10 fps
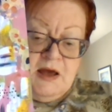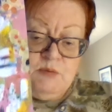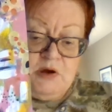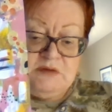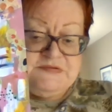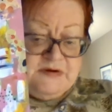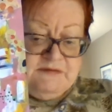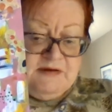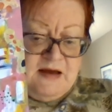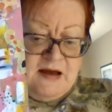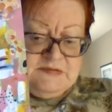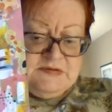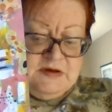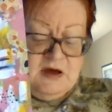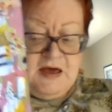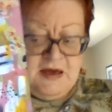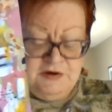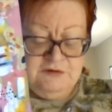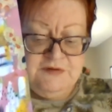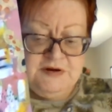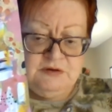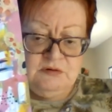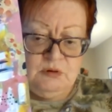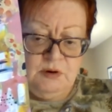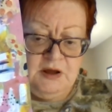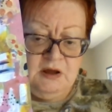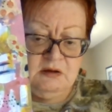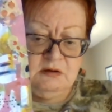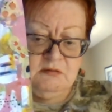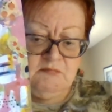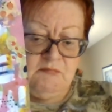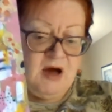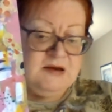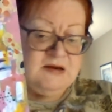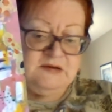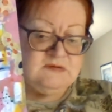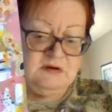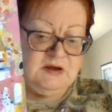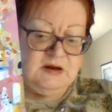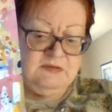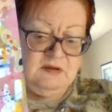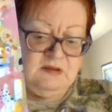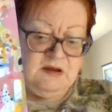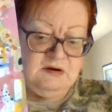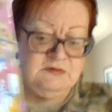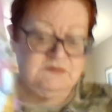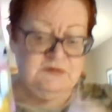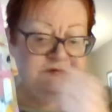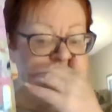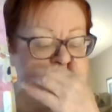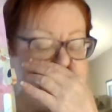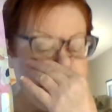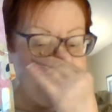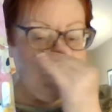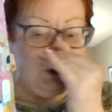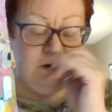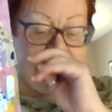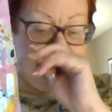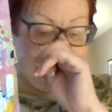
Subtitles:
And while it was very relaxing, I had her video going. Mine doesn't look anything like hers. Hers is much more